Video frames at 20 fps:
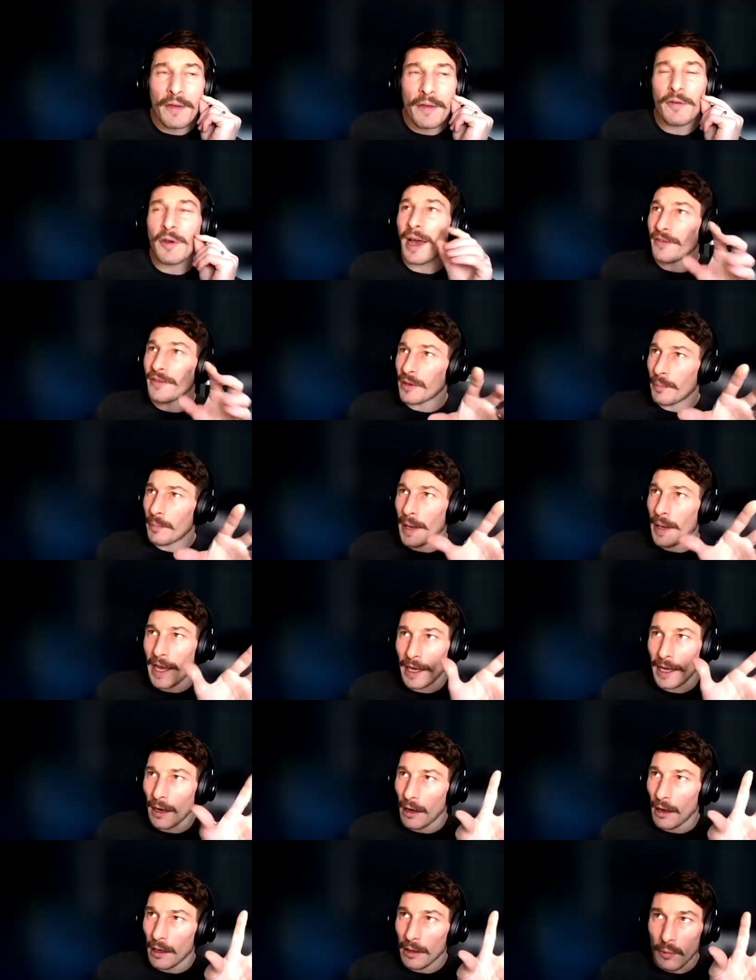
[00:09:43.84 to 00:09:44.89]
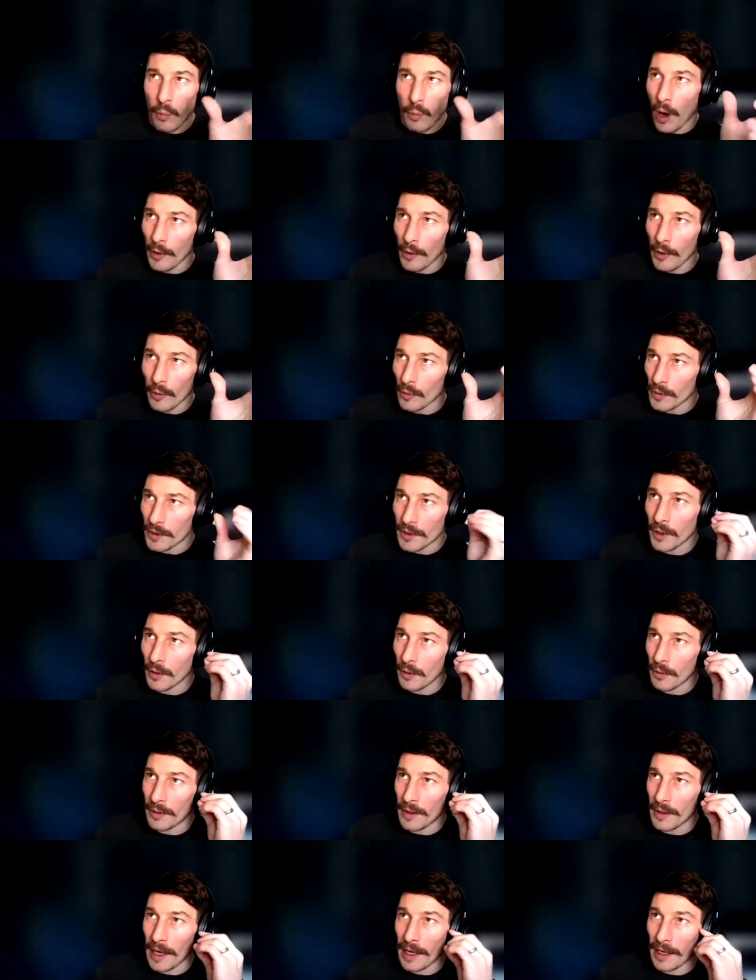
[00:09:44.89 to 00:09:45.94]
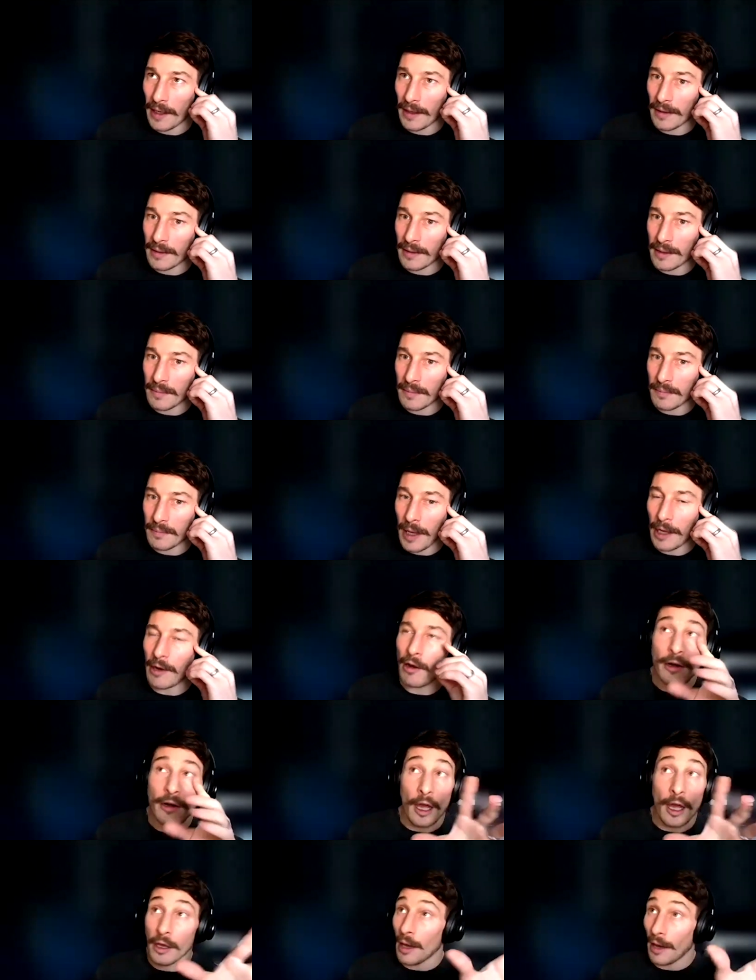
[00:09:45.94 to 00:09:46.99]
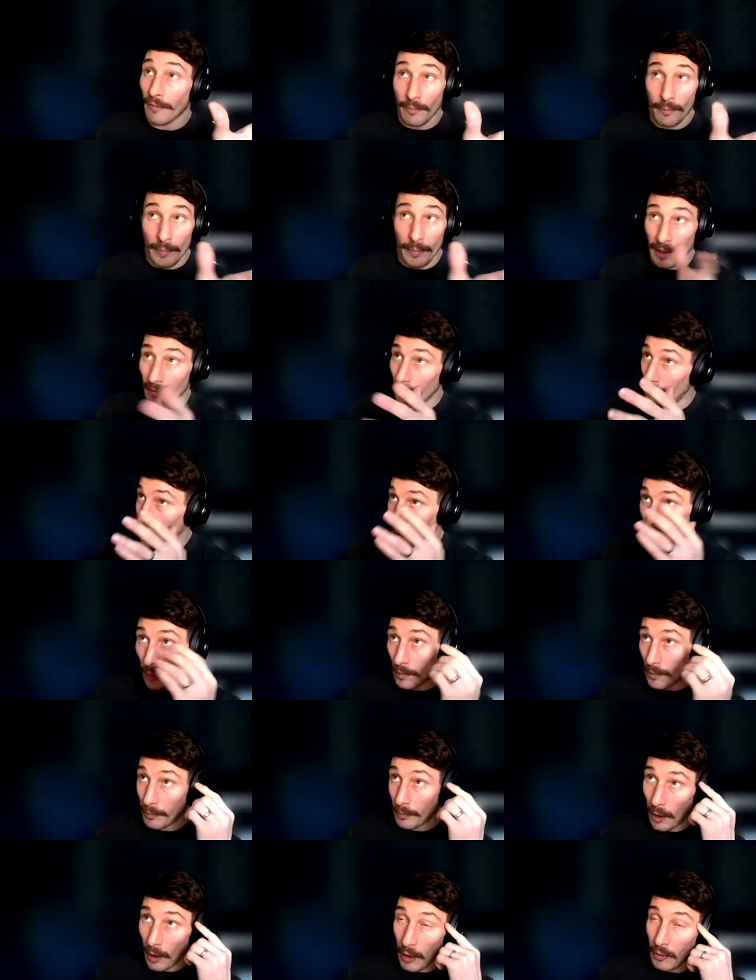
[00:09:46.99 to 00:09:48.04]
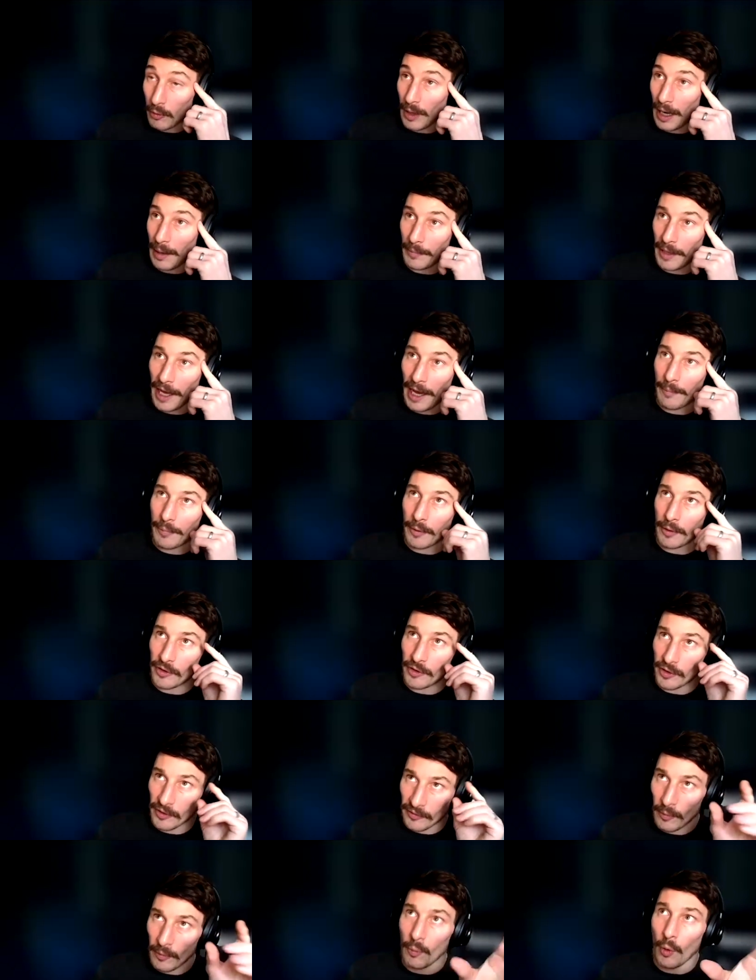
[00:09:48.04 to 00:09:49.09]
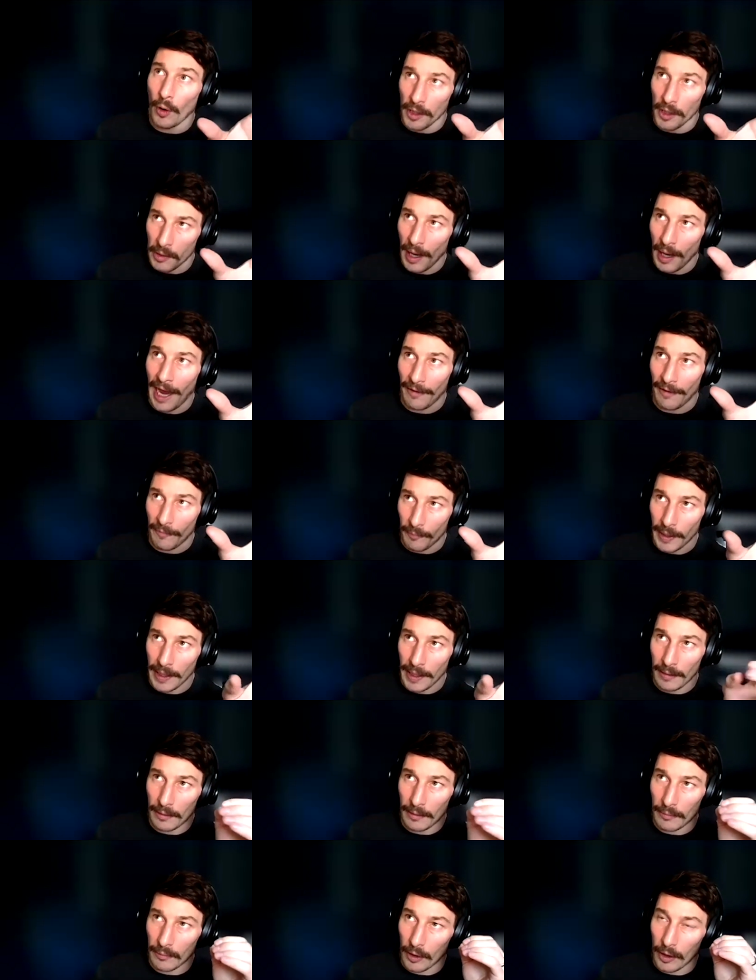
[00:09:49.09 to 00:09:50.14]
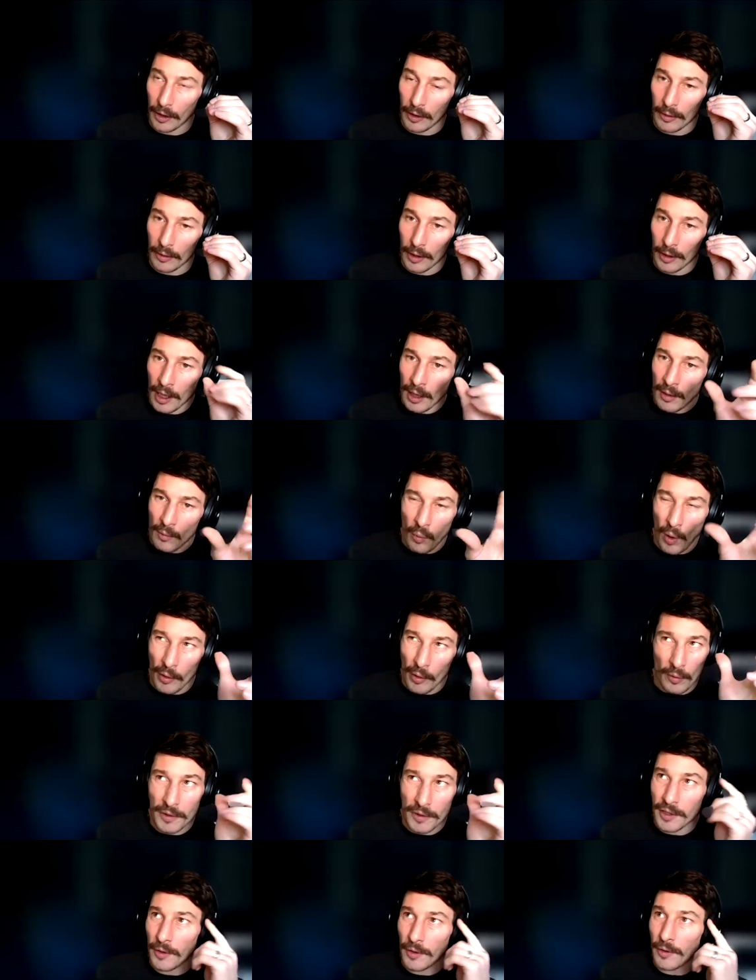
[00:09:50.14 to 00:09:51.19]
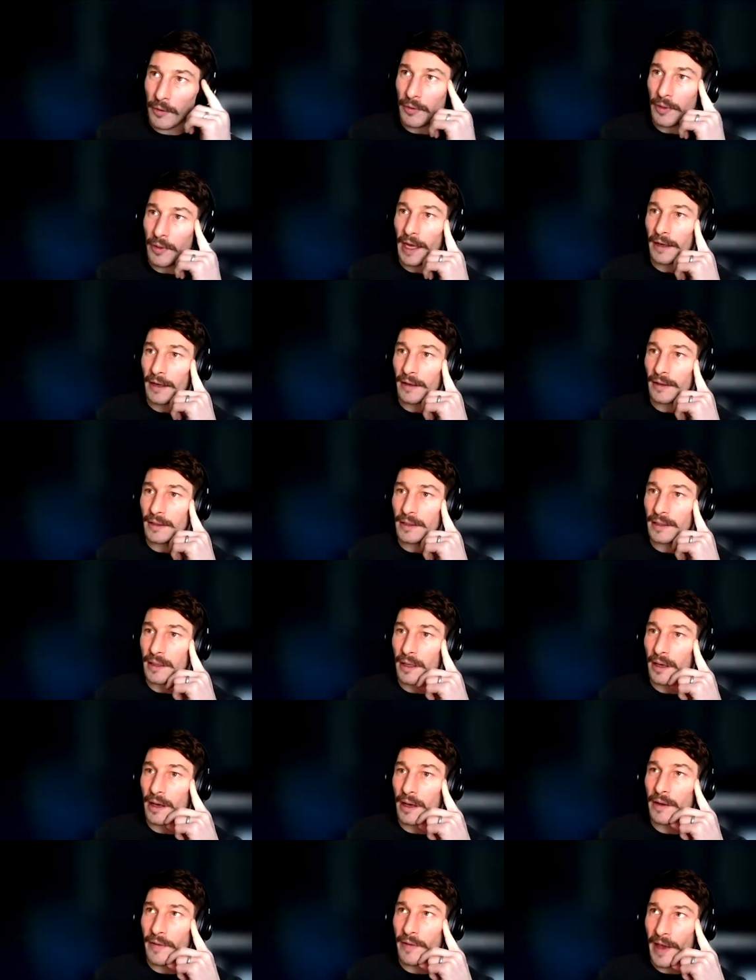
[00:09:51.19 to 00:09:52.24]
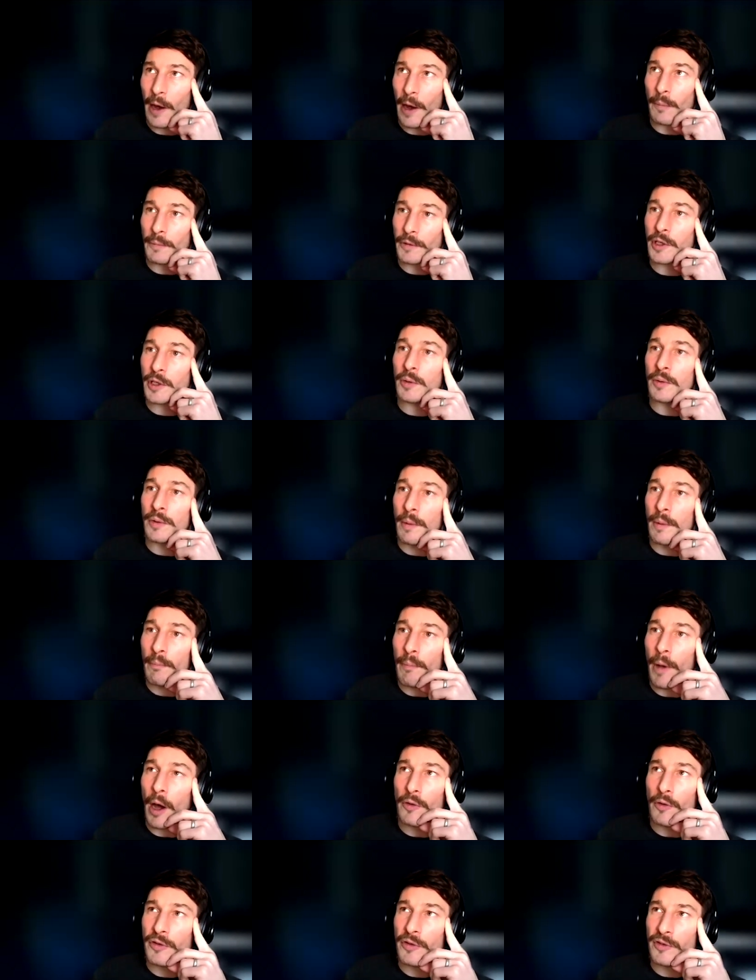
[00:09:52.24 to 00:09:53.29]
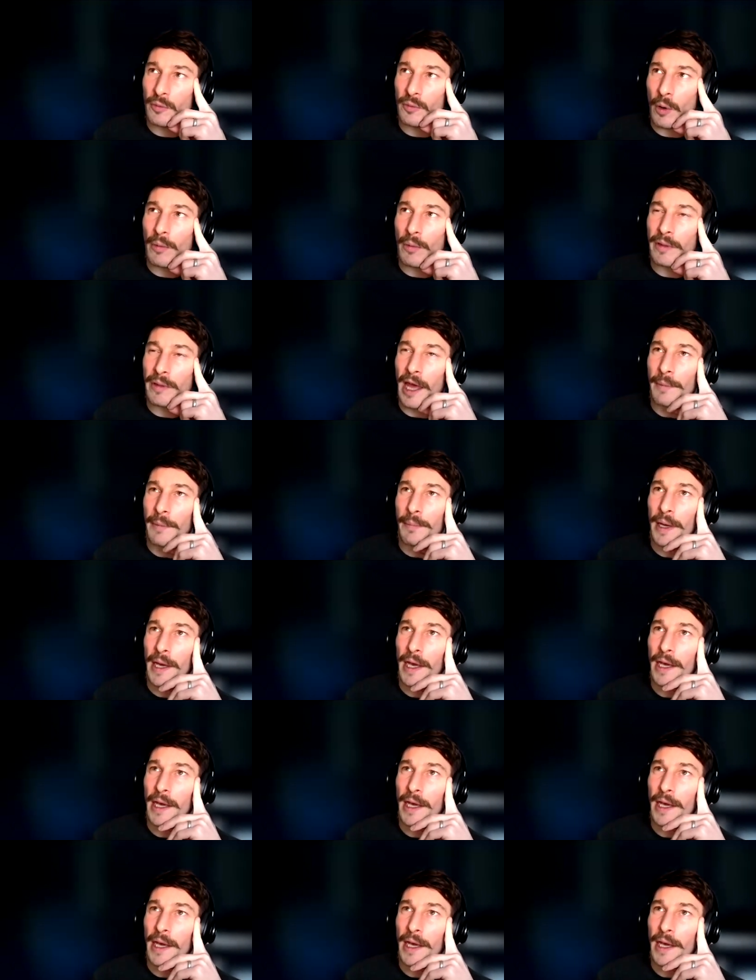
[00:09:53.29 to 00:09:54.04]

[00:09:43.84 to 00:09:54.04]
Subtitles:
would, if you had to pick like one or two things And I know you haven't been through all the program yet, but just from what you have been through, one or two things that have helped you the most, what would they